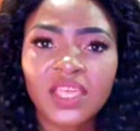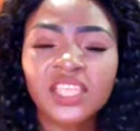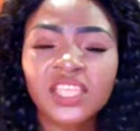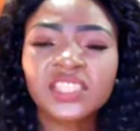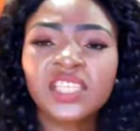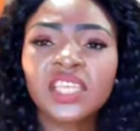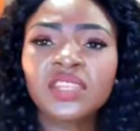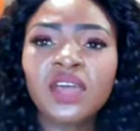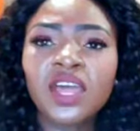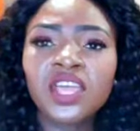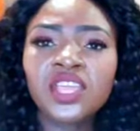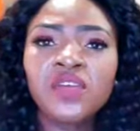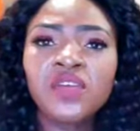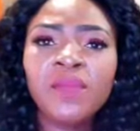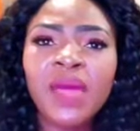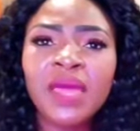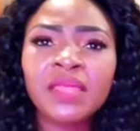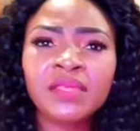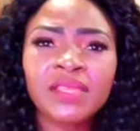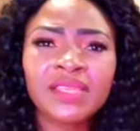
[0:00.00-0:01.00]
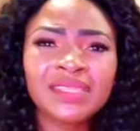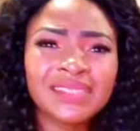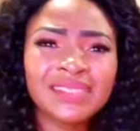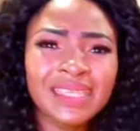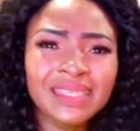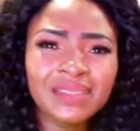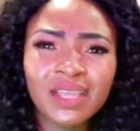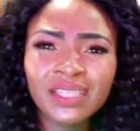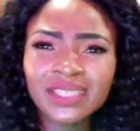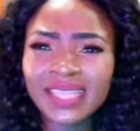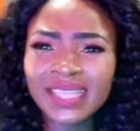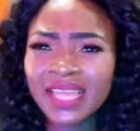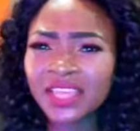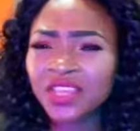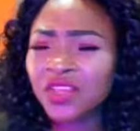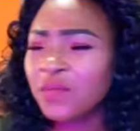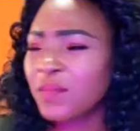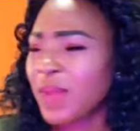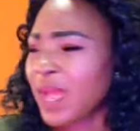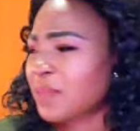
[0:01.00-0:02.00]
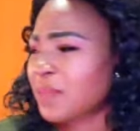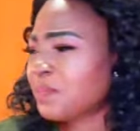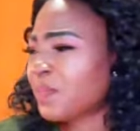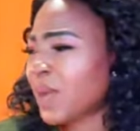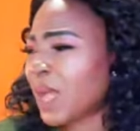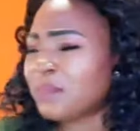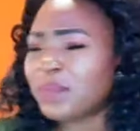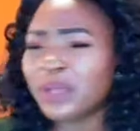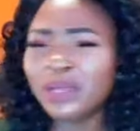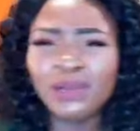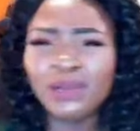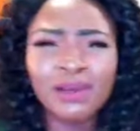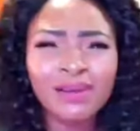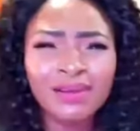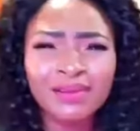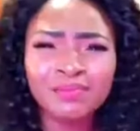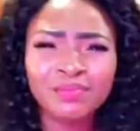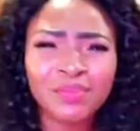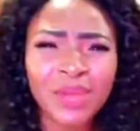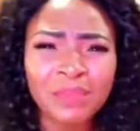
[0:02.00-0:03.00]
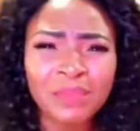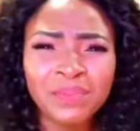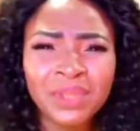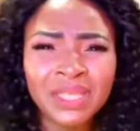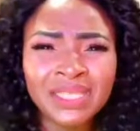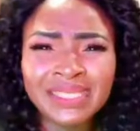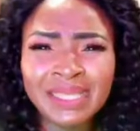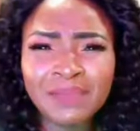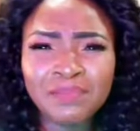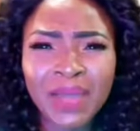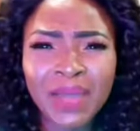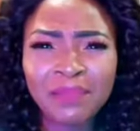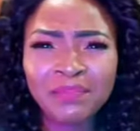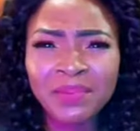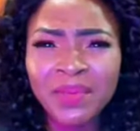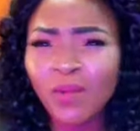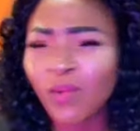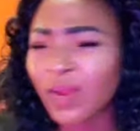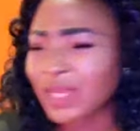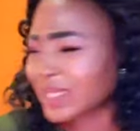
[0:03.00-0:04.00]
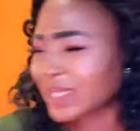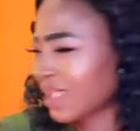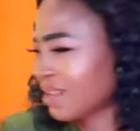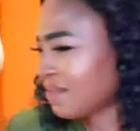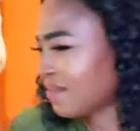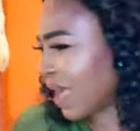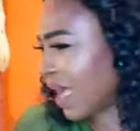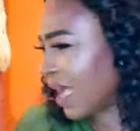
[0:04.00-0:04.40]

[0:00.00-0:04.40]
Is it not human? Is it not a human papilloma? Is it papilloma? Whatever.